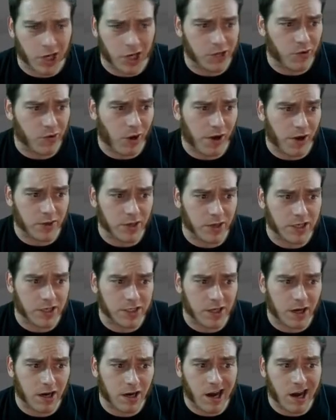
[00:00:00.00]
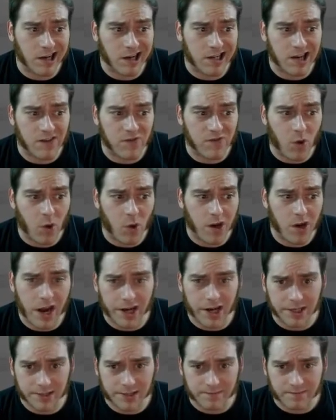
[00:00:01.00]
January 22nd,
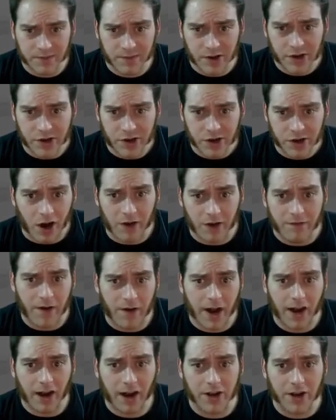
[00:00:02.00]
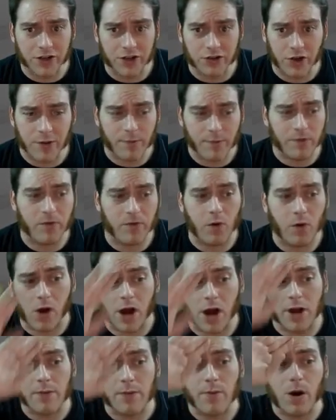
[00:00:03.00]
1948. A final entry before
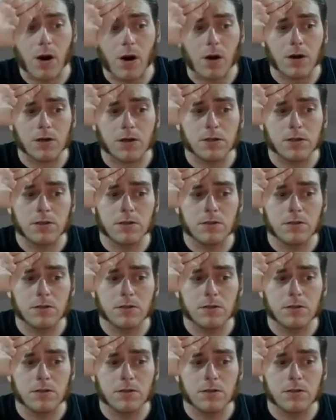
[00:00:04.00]
I depart.